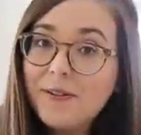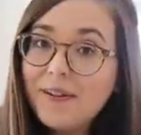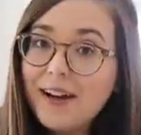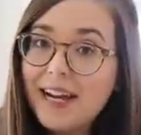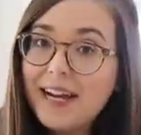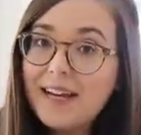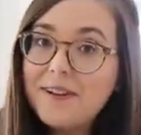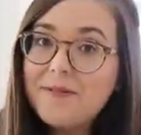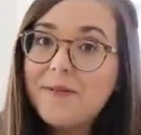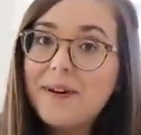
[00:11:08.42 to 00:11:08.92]

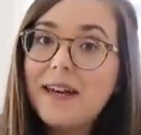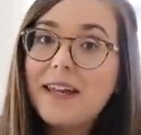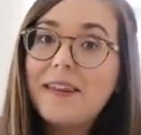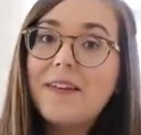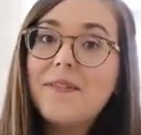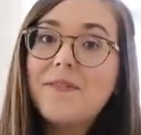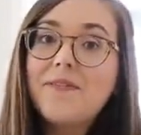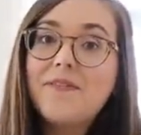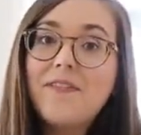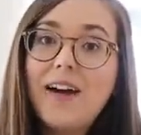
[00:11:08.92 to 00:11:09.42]
crate
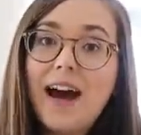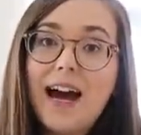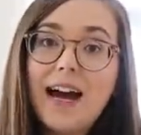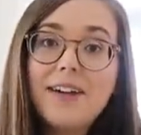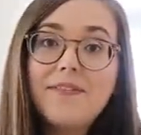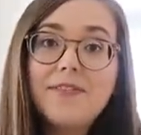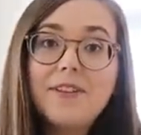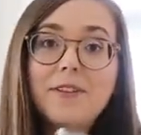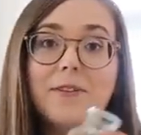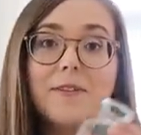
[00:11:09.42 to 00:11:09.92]
with
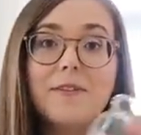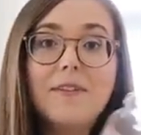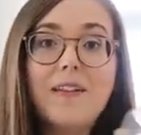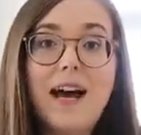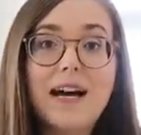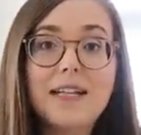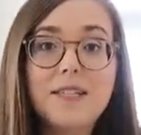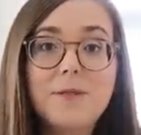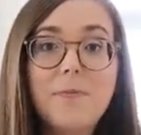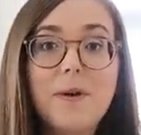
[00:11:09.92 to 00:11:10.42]
5 little
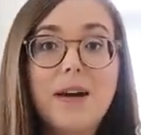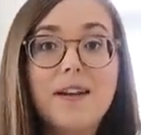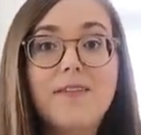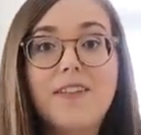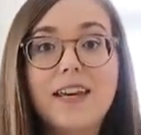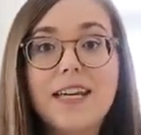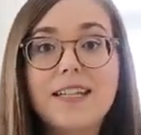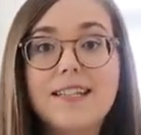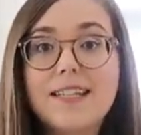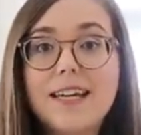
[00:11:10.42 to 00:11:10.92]
glass bud
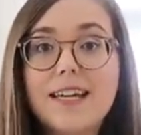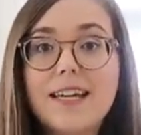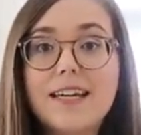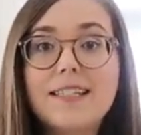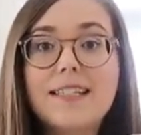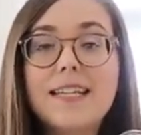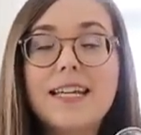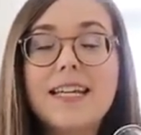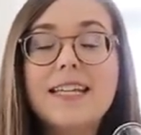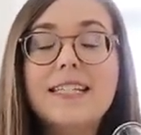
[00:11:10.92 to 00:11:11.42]

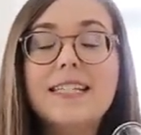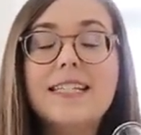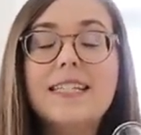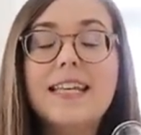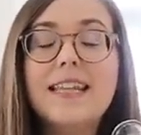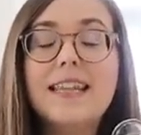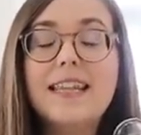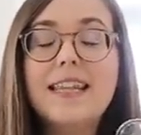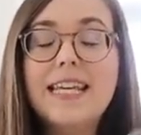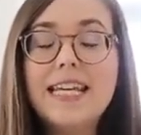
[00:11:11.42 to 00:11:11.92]
vases is
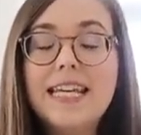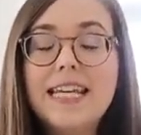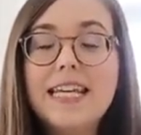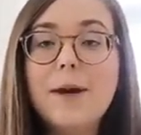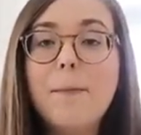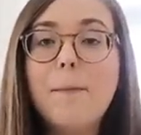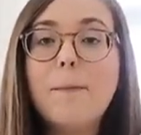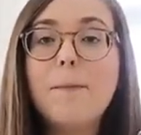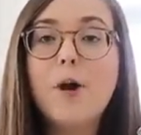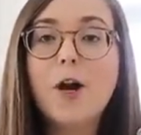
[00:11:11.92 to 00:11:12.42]

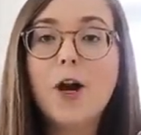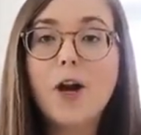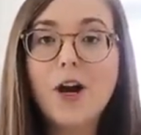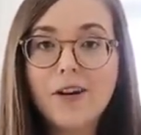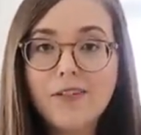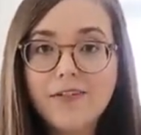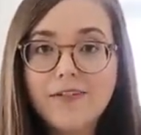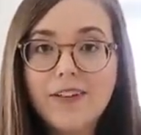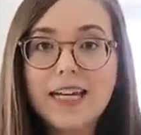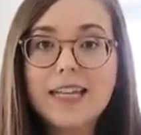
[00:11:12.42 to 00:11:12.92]
the
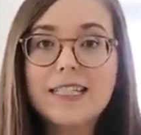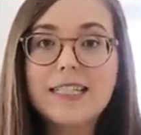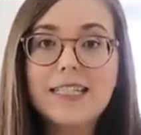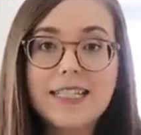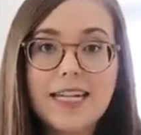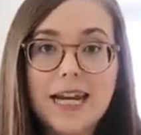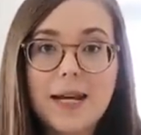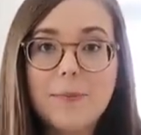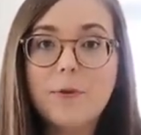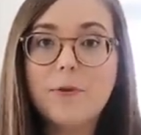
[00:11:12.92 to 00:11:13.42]
perfect
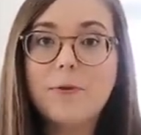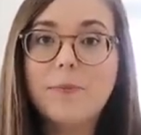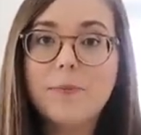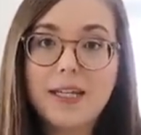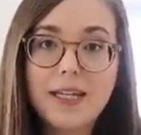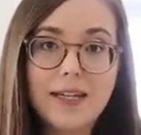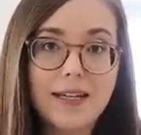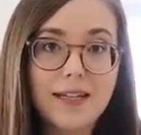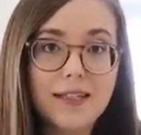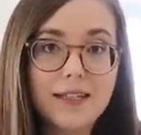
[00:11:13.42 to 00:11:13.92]
staple
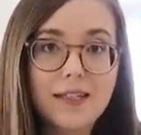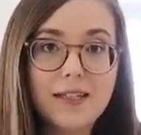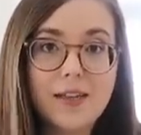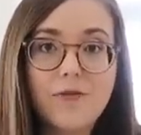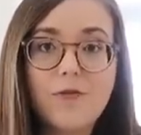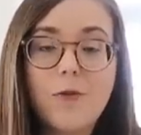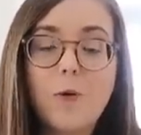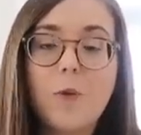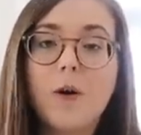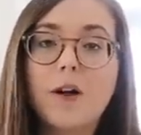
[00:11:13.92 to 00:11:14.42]
piece
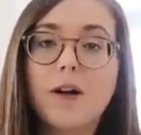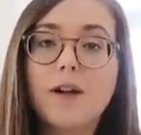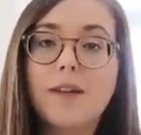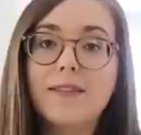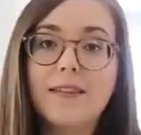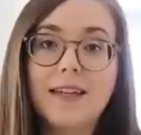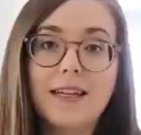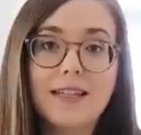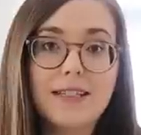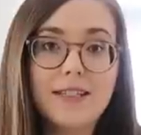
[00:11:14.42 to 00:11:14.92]

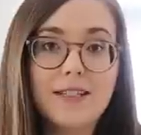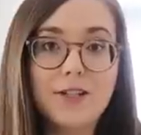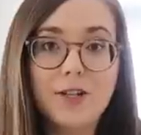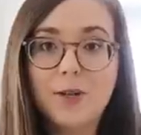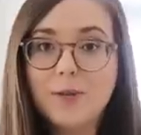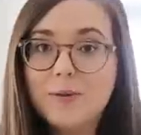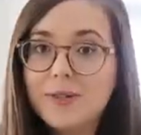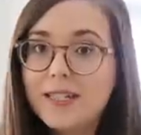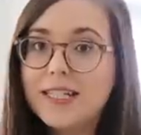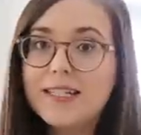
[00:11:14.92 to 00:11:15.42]
for this
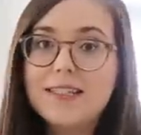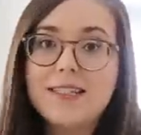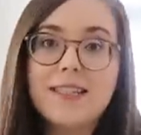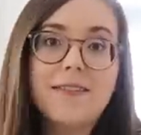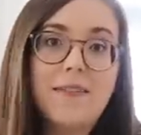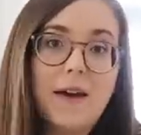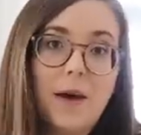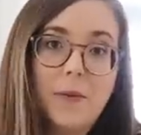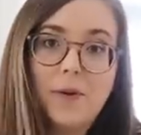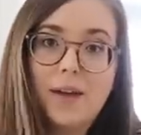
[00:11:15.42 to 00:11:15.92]
new
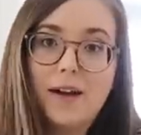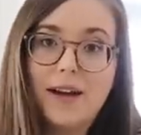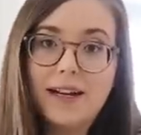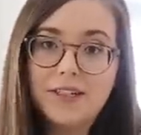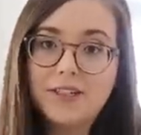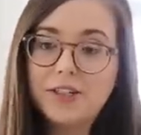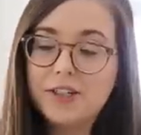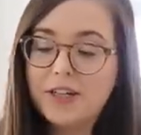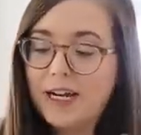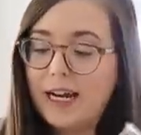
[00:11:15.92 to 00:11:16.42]
season that we're
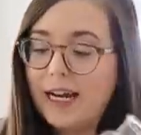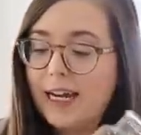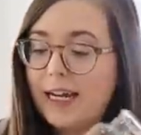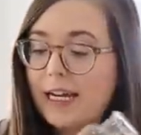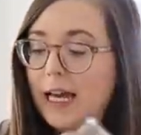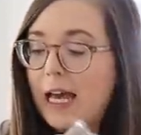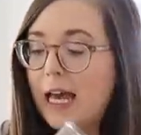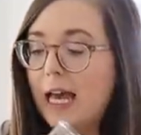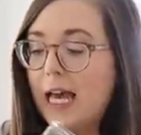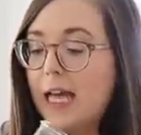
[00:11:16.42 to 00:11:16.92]

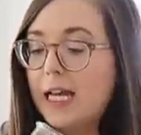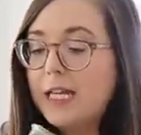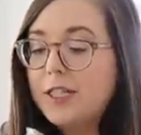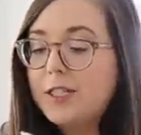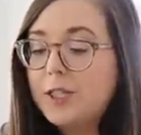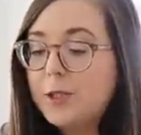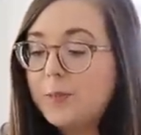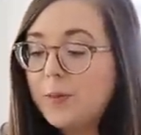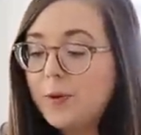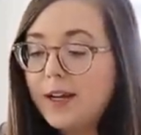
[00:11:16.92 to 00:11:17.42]
entering.
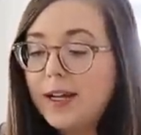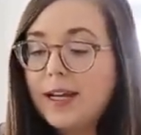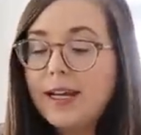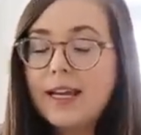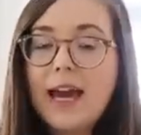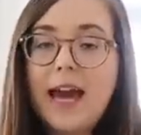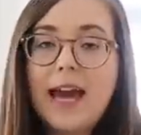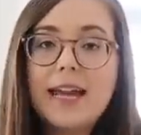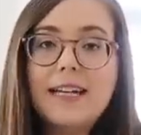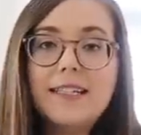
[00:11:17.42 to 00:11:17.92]

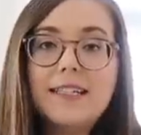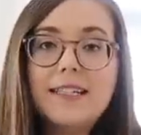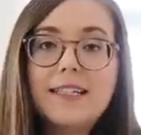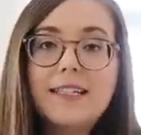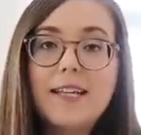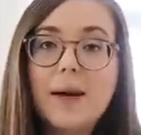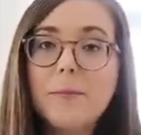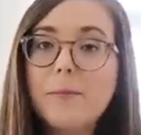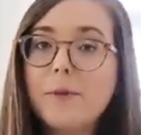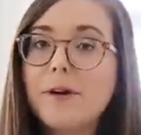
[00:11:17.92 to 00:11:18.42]
Spring and
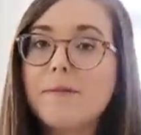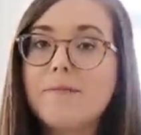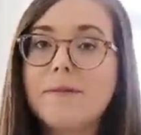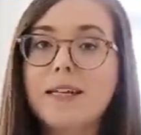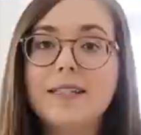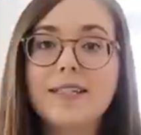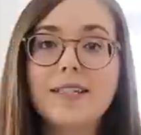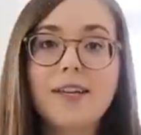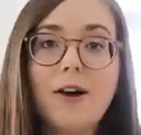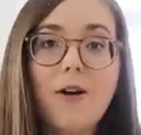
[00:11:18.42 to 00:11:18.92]
summer
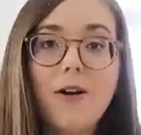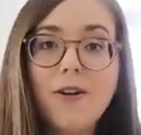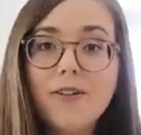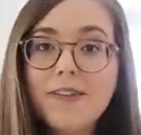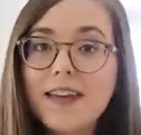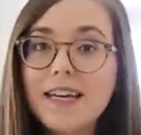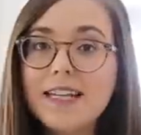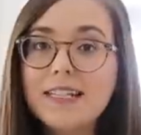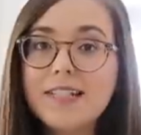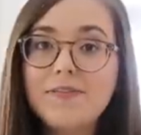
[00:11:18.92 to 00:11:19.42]
means all
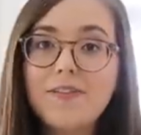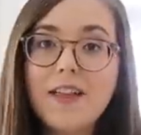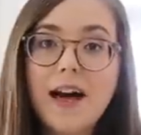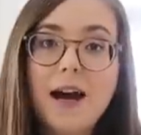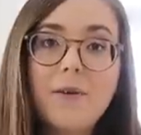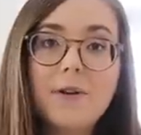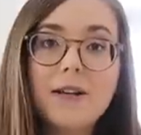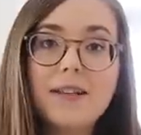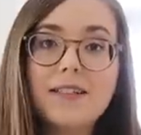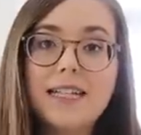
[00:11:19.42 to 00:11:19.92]
things
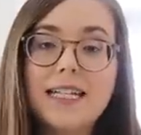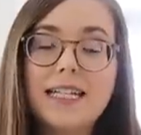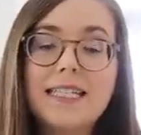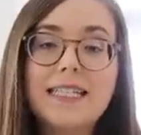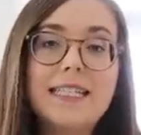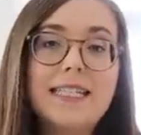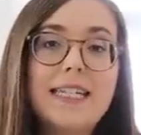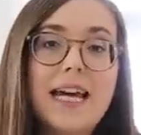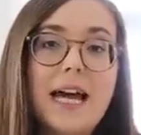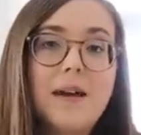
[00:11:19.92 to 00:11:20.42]
flowers and
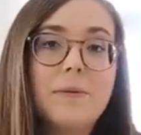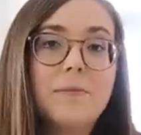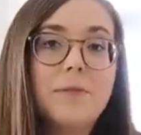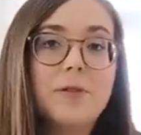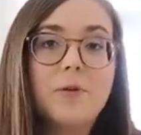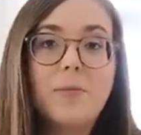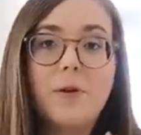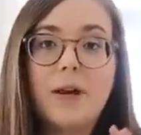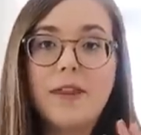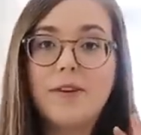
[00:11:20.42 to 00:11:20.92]

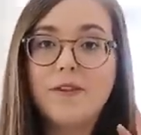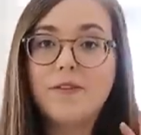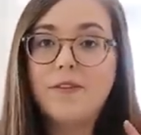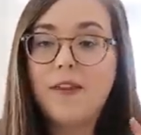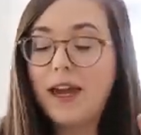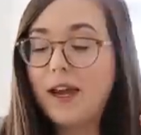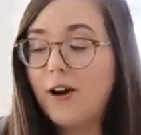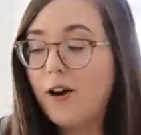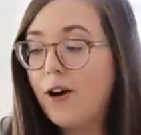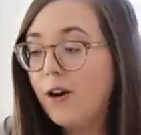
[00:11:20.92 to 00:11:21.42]
stems, whether
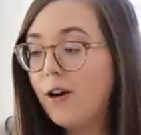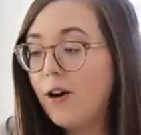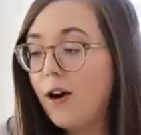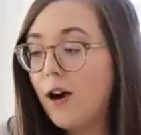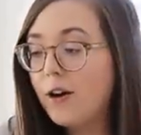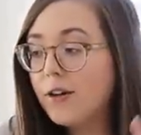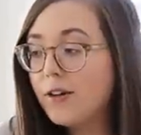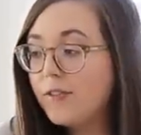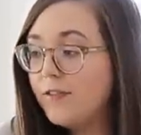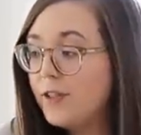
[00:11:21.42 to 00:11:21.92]
they are
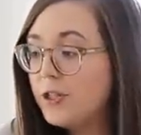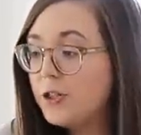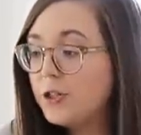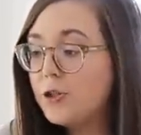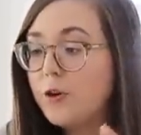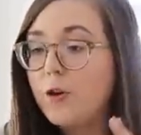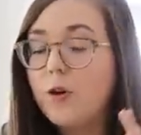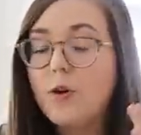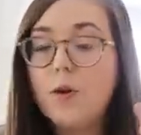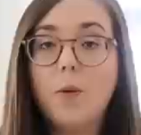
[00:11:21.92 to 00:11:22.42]

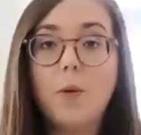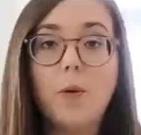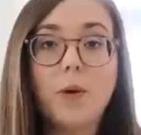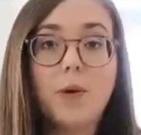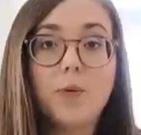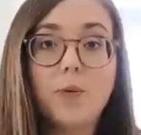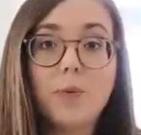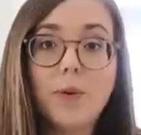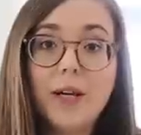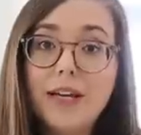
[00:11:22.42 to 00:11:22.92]
artificial or
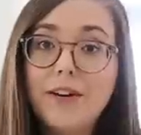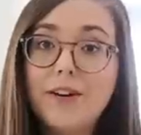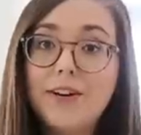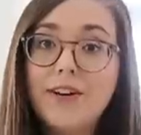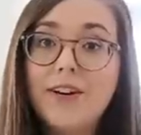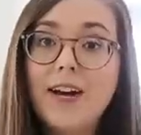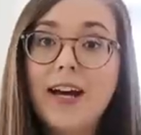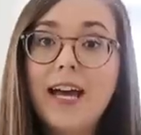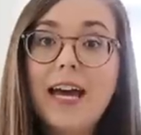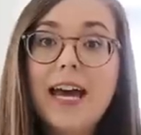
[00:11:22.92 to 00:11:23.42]

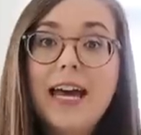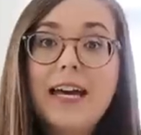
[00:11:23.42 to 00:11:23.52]
real.